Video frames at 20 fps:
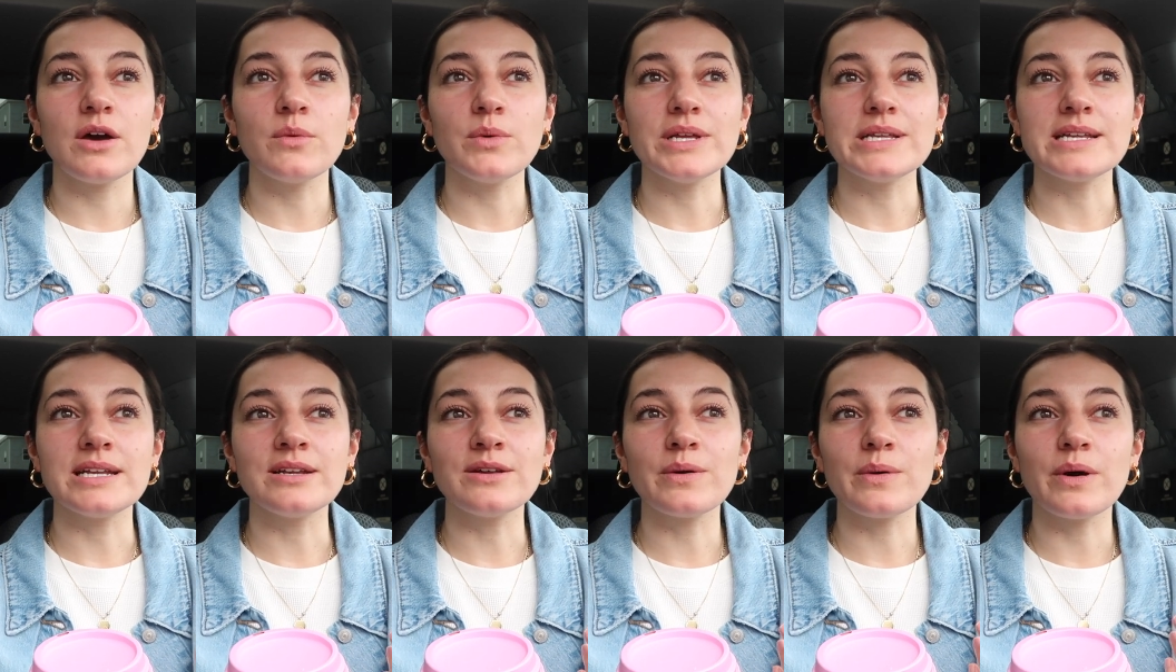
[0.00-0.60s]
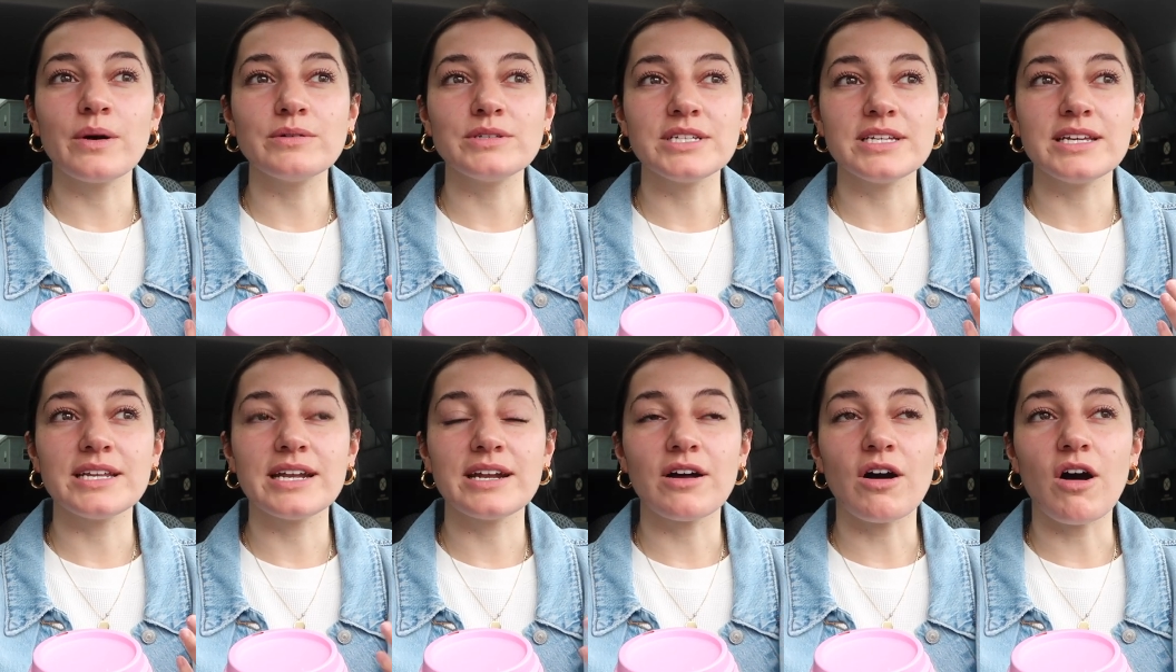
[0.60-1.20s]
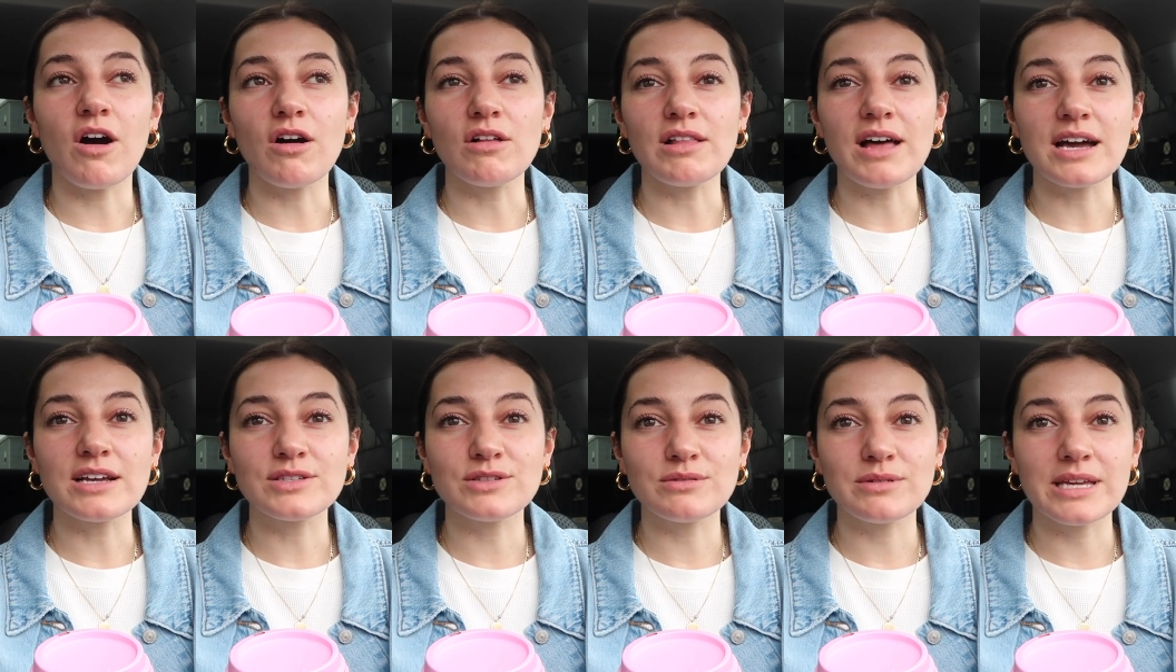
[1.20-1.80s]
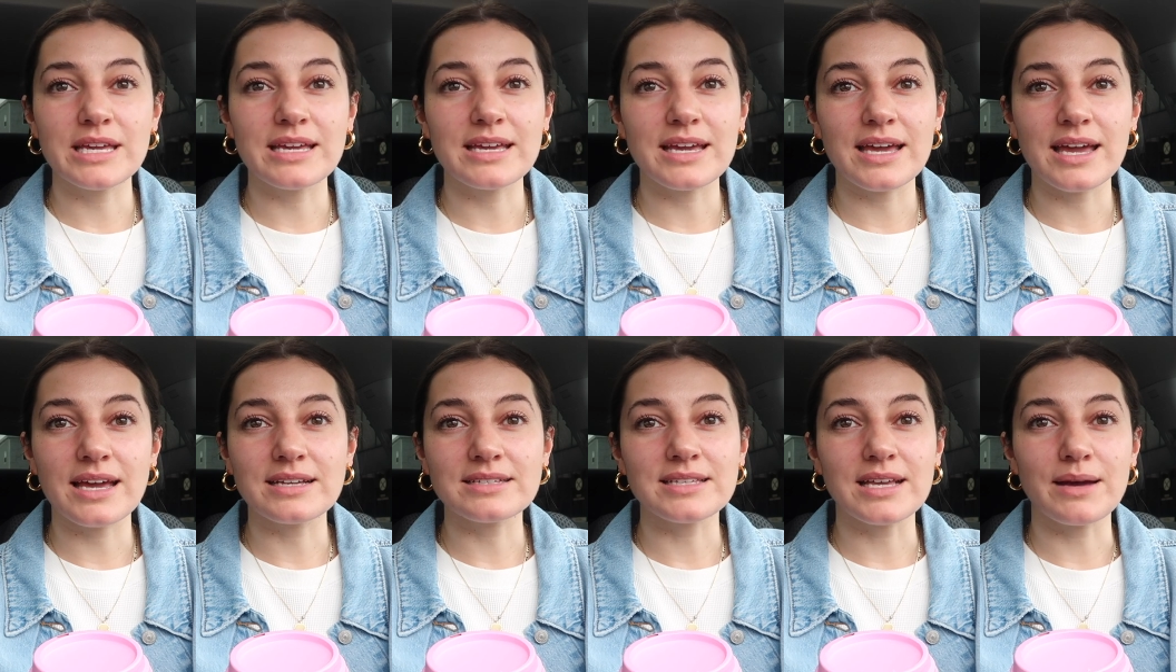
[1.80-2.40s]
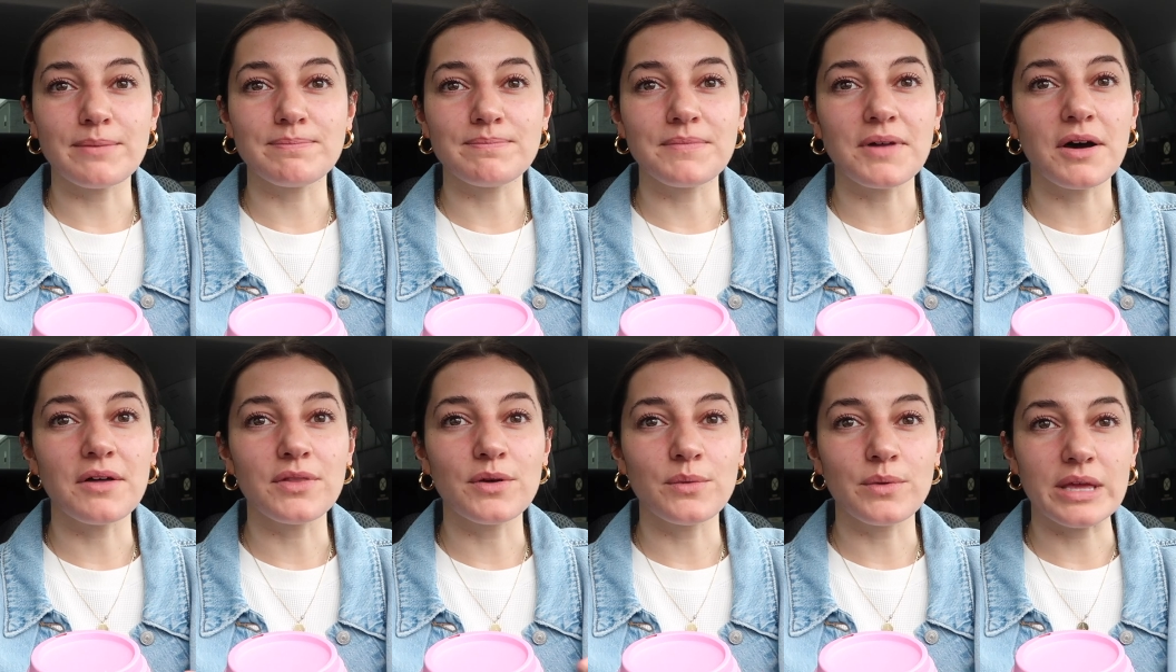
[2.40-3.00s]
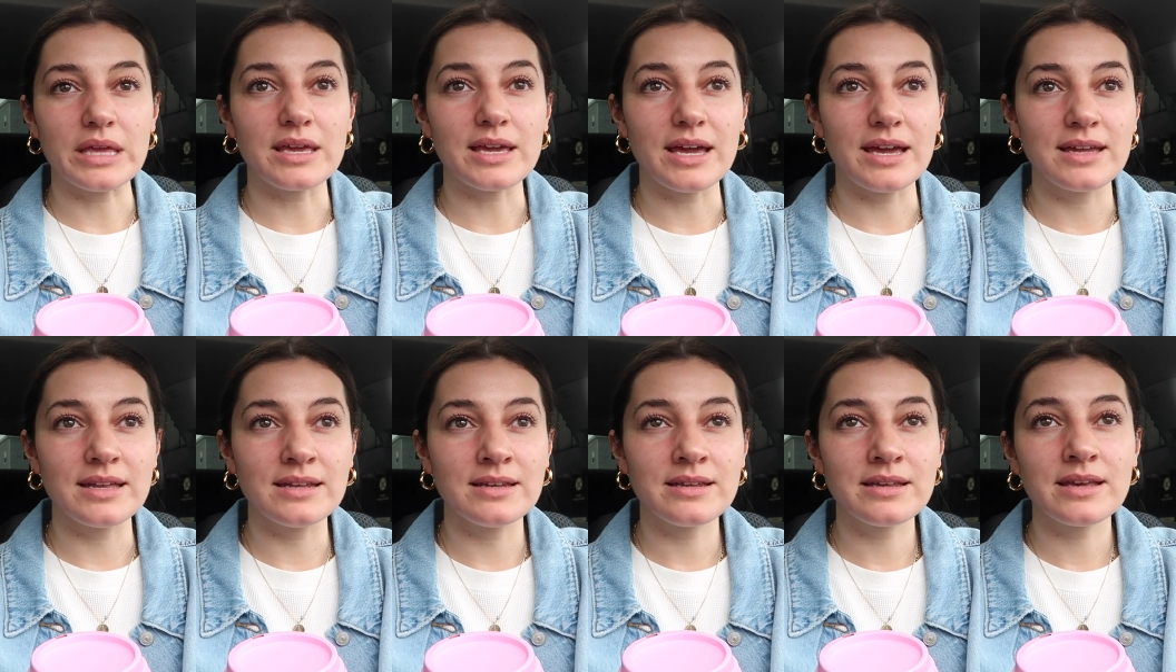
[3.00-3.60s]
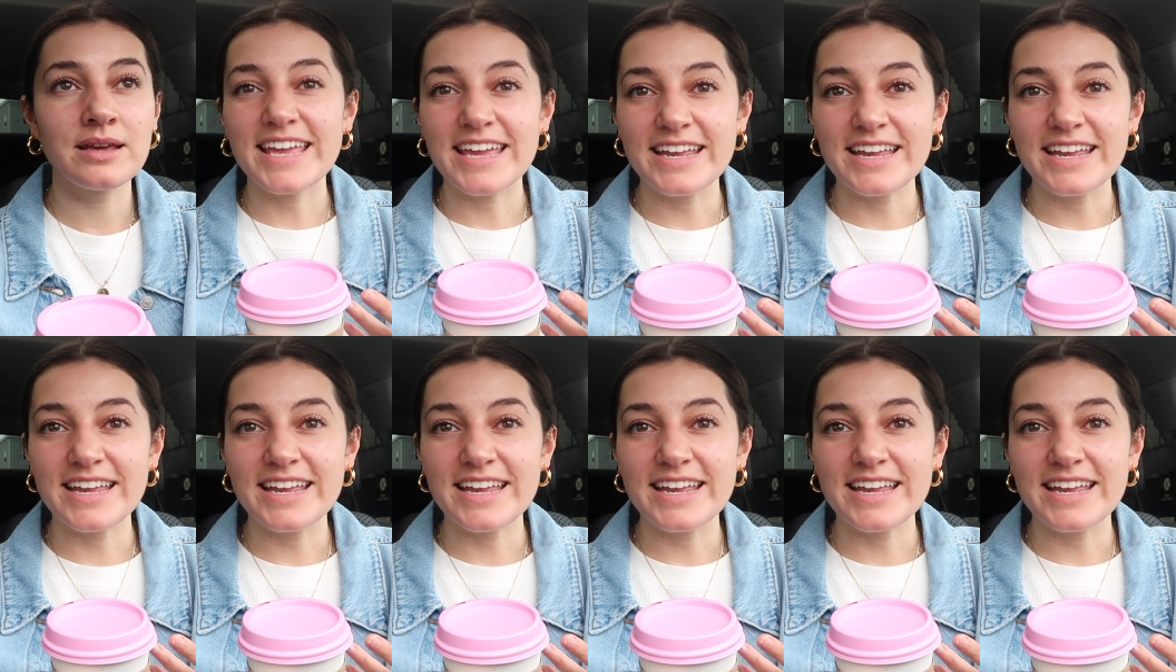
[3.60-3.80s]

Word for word: We didn't go out to eat at all last week except on the weekend.